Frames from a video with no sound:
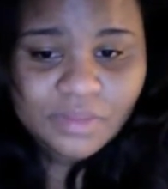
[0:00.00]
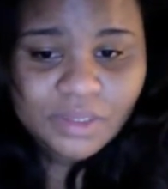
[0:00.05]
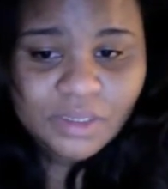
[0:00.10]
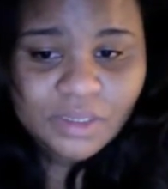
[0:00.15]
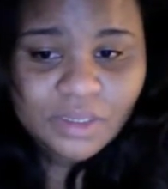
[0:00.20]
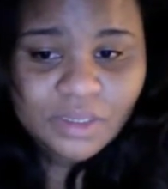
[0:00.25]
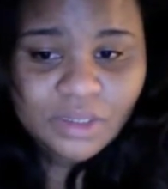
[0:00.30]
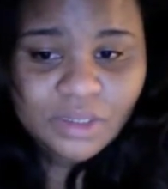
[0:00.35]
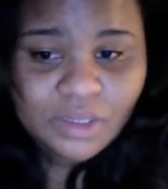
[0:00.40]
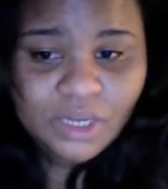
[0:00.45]

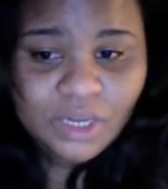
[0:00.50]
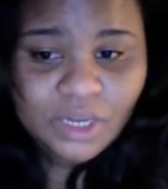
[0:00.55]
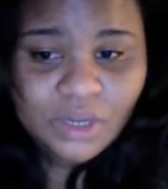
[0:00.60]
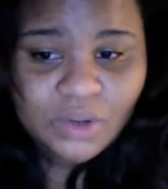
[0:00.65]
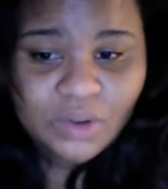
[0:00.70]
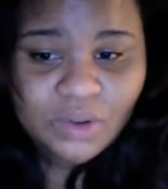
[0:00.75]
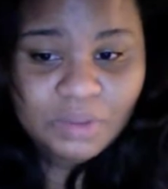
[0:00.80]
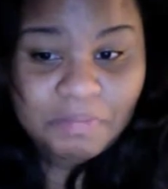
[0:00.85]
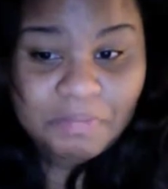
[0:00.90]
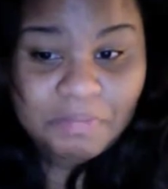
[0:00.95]
you
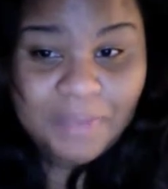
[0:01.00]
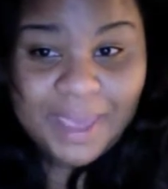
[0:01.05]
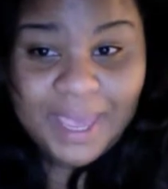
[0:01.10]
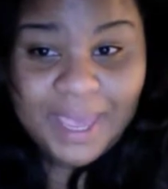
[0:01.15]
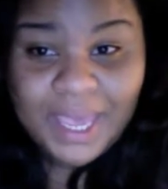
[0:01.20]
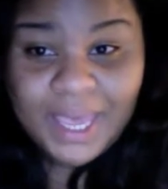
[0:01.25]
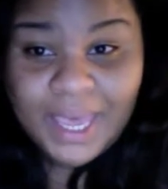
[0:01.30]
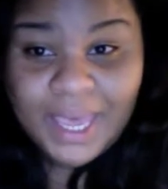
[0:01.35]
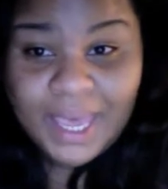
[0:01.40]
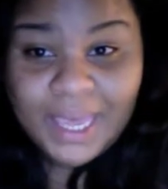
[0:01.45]
know,
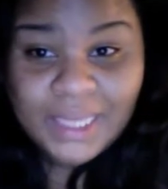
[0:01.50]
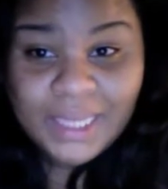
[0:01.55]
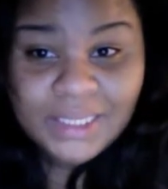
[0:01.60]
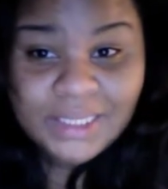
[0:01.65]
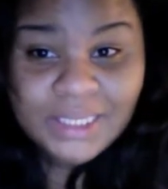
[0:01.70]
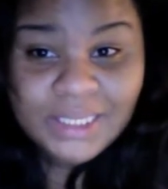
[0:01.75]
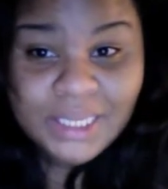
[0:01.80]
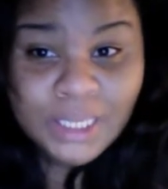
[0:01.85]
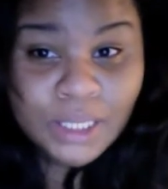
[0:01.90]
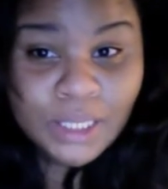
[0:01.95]
May
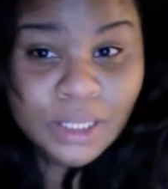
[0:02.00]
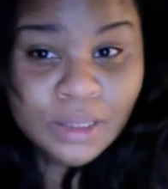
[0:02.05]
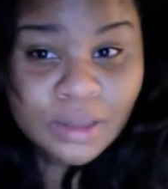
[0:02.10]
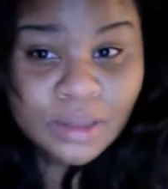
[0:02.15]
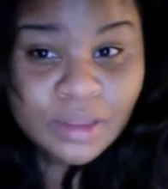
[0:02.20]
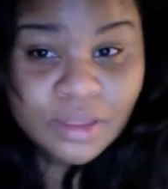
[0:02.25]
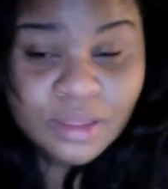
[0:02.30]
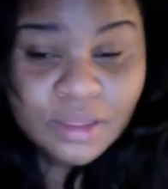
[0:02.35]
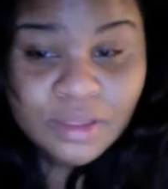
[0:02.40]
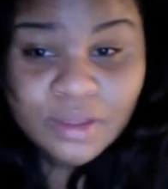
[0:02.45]
18th
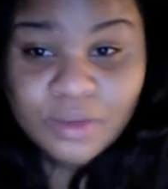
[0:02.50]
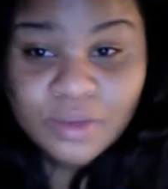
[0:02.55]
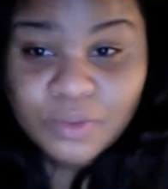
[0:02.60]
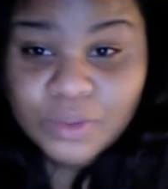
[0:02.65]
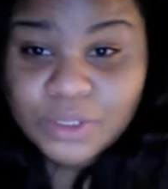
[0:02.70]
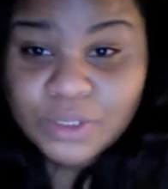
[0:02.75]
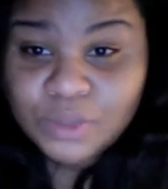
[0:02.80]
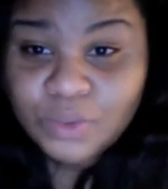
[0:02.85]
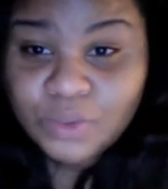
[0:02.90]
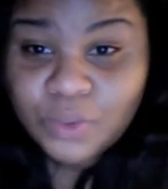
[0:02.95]

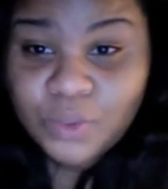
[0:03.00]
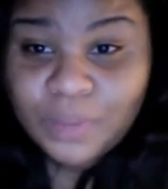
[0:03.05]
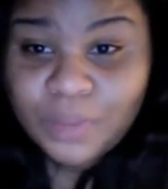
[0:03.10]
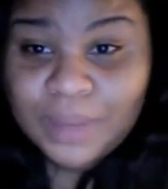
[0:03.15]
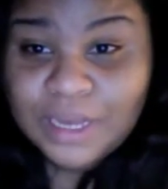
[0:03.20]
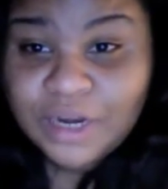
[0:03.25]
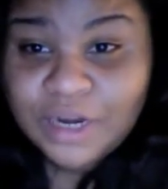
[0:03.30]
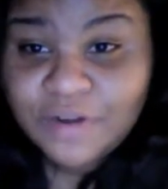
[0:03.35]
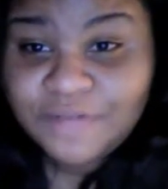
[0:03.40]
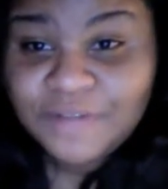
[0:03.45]
was when we
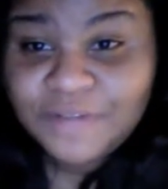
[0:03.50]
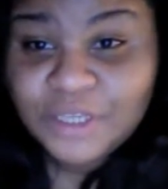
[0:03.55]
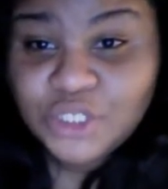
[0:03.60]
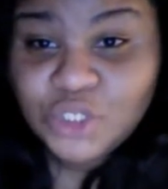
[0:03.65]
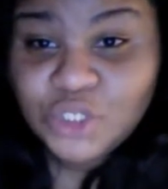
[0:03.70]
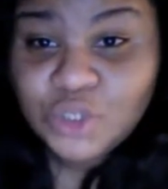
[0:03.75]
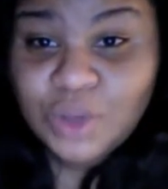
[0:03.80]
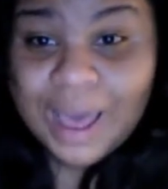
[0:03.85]
made it official.